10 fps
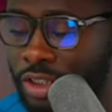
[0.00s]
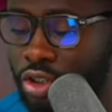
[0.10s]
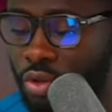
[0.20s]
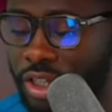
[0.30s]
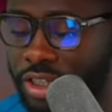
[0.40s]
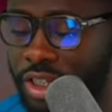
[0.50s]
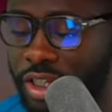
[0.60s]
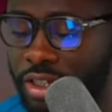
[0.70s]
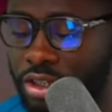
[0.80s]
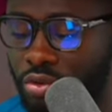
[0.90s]

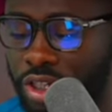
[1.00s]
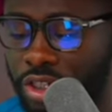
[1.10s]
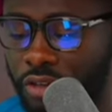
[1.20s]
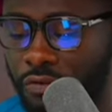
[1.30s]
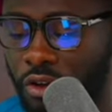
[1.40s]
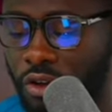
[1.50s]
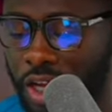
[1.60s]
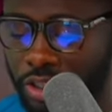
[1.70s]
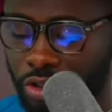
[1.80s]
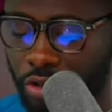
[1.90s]
2024,
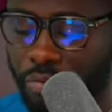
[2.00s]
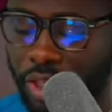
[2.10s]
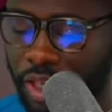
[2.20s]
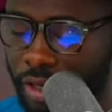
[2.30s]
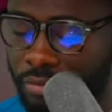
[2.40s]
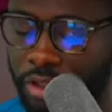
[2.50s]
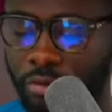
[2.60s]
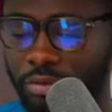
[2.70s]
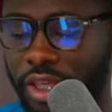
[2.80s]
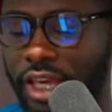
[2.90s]
2 p.m.
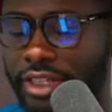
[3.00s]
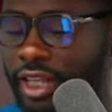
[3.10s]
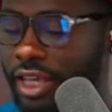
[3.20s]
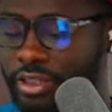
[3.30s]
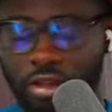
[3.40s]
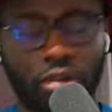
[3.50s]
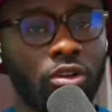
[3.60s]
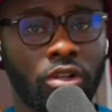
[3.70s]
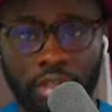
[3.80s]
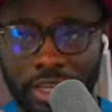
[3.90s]
UPSA. So
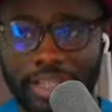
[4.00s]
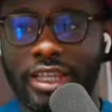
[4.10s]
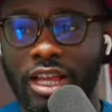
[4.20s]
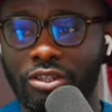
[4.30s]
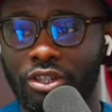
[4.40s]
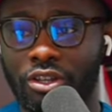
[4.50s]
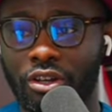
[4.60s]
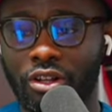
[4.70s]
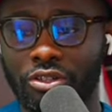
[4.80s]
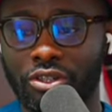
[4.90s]
it tells you
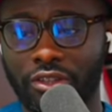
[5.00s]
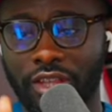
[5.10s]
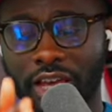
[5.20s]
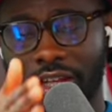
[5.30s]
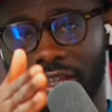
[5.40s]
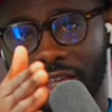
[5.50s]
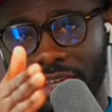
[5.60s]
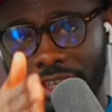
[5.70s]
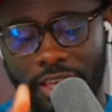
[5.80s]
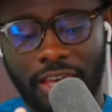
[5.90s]
also that
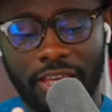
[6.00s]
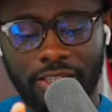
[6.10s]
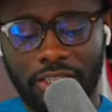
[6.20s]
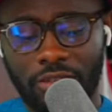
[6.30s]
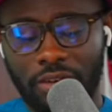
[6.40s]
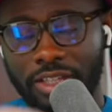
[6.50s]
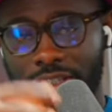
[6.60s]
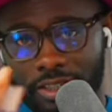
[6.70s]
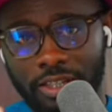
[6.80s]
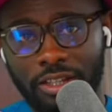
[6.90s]
in case you are
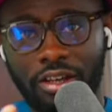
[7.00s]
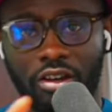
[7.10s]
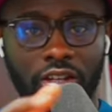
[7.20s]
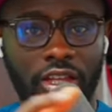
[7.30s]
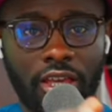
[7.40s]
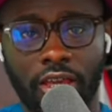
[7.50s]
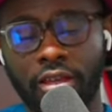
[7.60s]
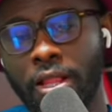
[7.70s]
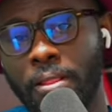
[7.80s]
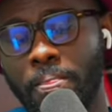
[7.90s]
still on the
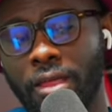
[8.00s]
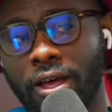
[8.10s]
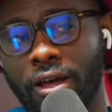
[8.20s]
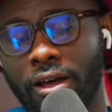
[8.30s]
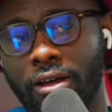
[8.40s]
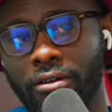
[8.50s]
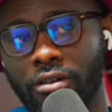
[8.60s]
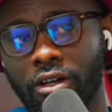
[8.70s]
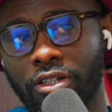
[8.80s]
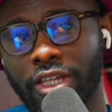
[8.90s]
uh,
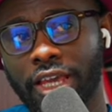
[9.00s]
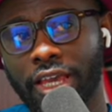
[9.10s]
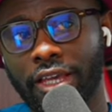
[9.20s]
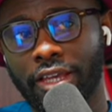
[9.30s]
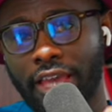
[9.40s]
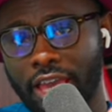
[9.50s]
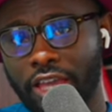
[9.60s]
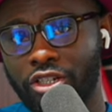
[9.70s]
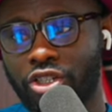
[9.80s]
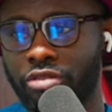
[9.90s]
on the
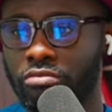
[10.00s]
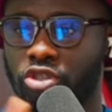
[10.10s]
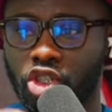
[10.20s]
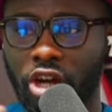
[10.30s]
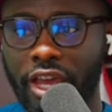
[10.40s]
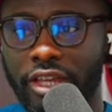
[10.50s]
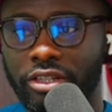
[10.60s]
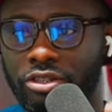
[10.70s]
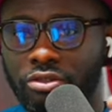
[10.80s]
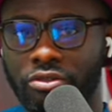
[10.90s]
edge trying
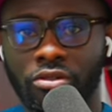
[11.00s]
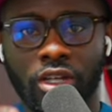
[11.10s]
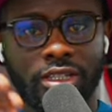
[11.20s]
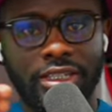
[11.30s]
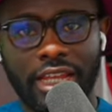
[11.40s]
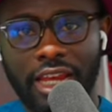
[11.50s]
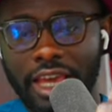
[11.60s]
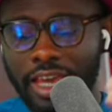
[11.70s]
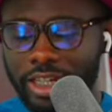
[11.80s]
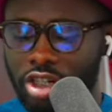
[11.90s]
to
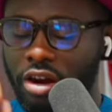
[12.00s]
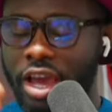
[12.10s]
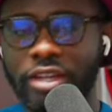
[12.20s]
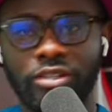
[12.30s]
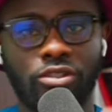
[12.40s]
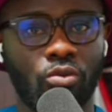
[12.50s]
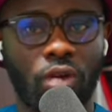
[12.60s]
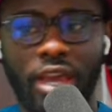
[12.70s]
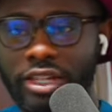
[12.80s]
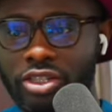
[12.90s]
delay, trying to
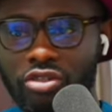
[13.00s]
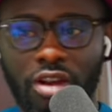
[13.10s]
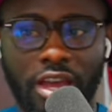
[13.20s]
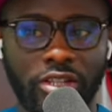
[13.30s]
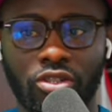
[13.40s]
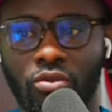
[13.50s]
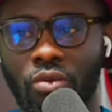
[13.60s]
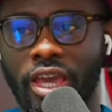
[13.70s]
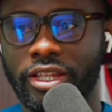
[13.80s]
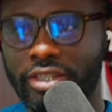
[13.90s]
wait, trying to
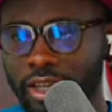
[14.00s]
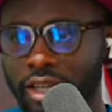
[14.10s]
wait.